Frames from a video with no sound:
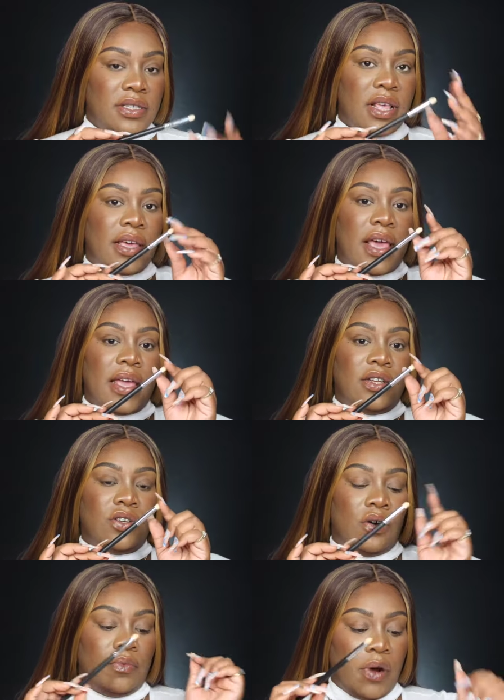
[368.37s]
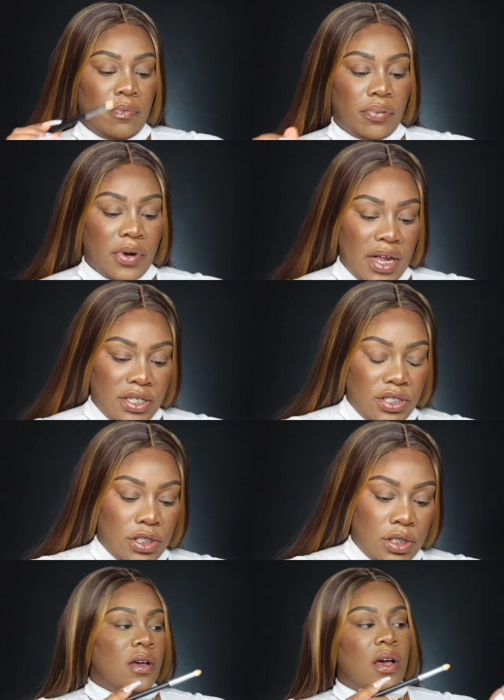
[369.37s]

It's like a dome brush.